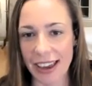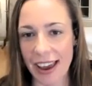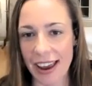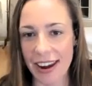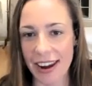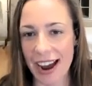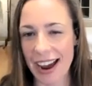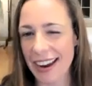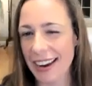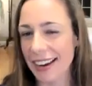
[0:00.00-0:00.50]

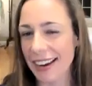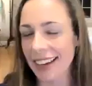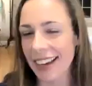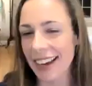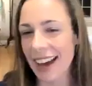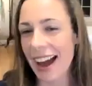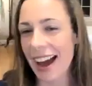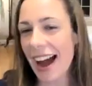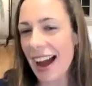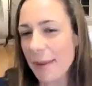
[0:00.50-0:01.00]
And
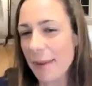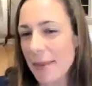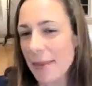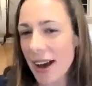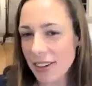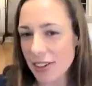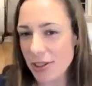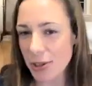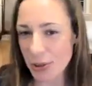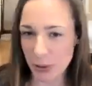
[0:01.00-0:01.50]
I'm
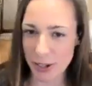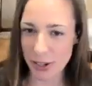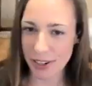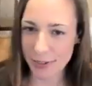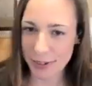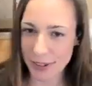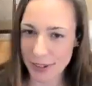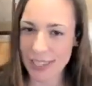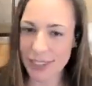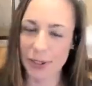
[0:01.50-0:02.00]
not sure
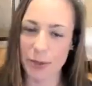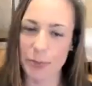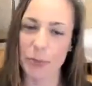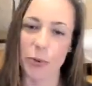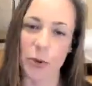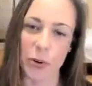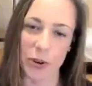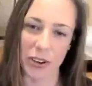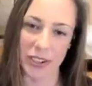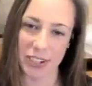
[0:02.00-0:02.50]
if kids are
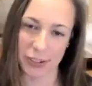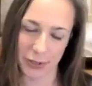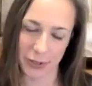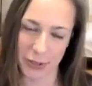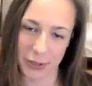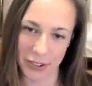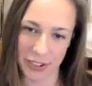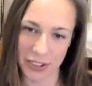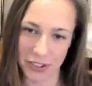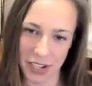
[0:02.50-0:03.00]
more
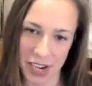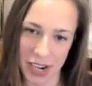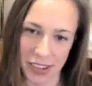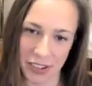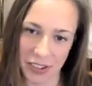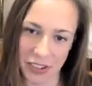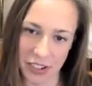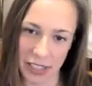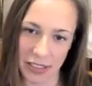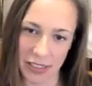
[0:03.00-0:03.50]
difficult and
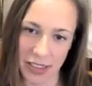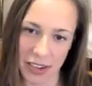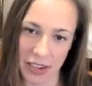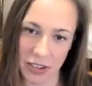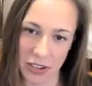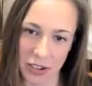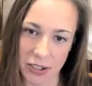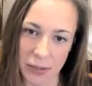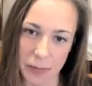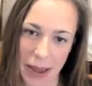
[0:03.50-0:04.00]
challenging than in
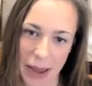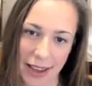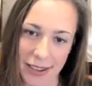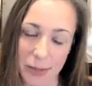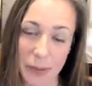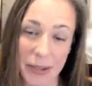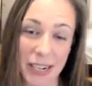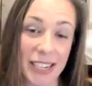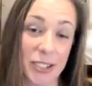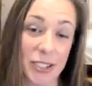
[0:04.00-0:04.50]
years
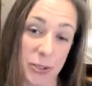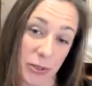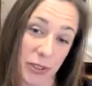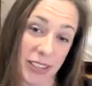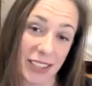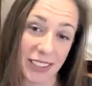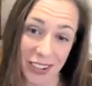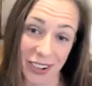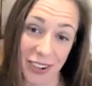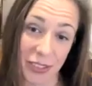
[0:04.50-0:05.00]
past, but I do
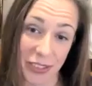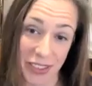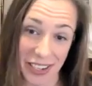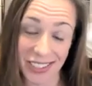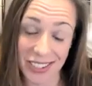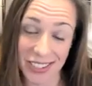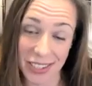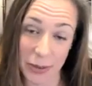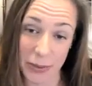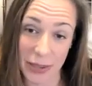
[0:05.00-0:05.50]
think there are
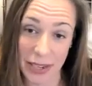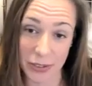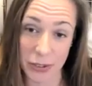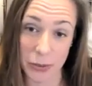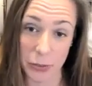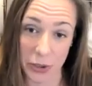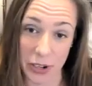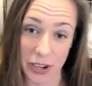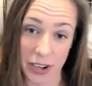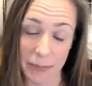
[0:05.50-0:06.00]
things that we have to
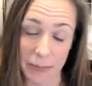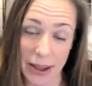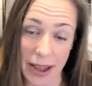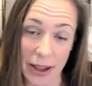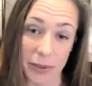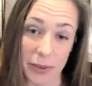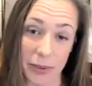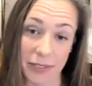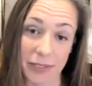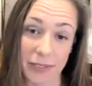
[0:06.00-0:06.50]
worry
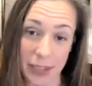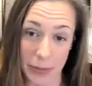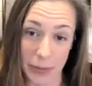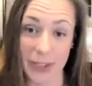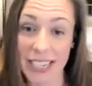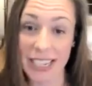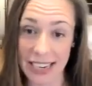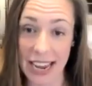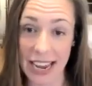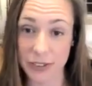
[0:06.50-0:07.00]
about that we
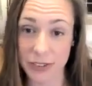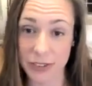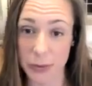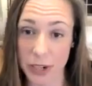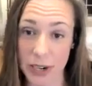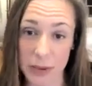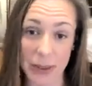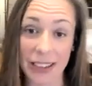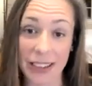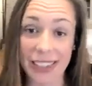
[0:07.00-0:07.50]
didn't have to
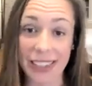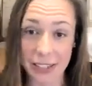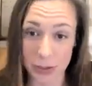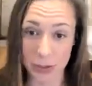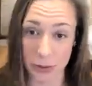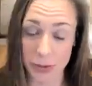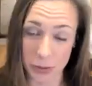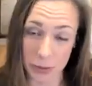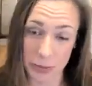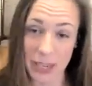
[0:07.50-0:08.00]
worry about, like
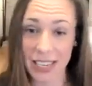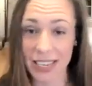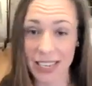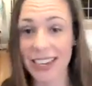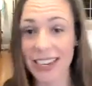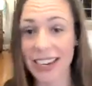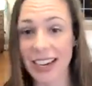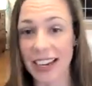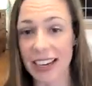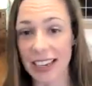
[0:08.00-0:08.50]
social
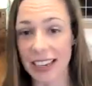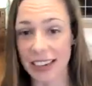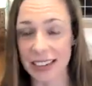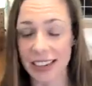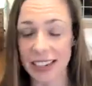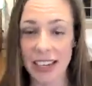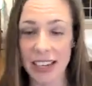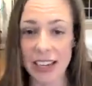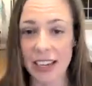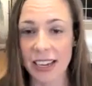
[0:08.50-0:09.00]
media
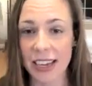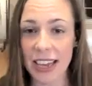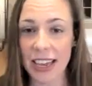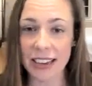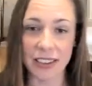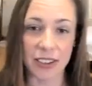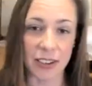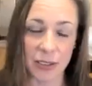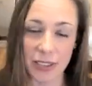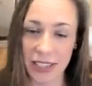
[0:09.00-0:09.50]
and
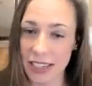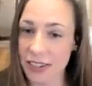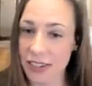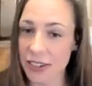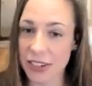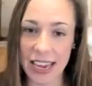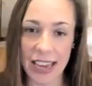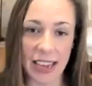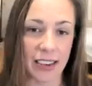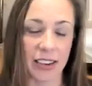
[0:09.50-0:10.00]
the
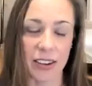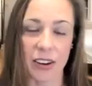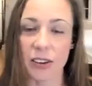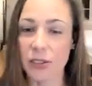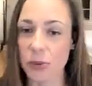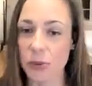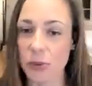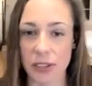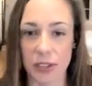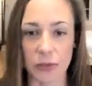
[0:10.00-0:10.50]
internet and all
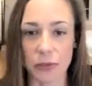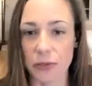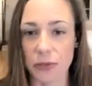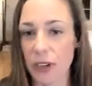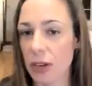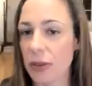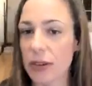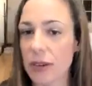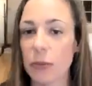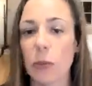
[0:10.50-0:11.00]
sorts of,
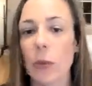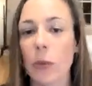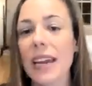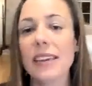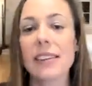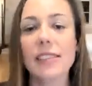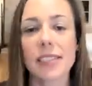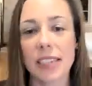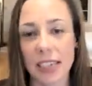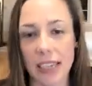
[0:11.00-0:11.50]

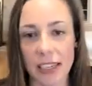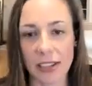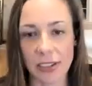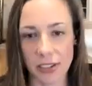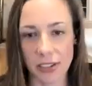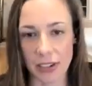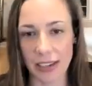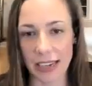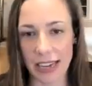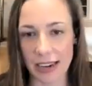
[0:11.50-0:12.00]
ways that kids
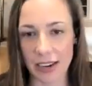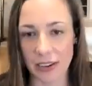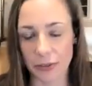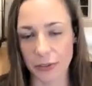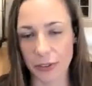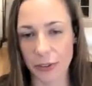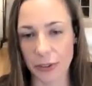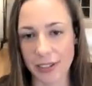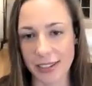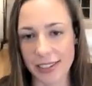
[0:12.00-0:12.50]
could get
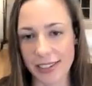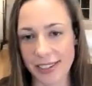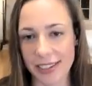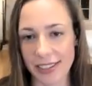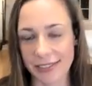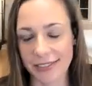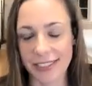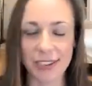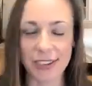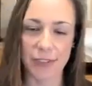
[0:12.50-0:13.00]

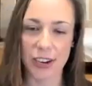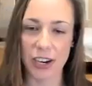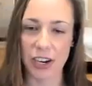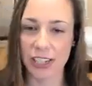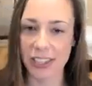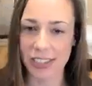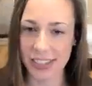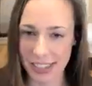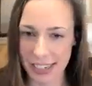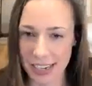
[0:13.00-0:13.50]
influenced
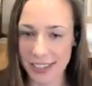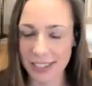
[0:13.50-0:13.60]
nefariously, I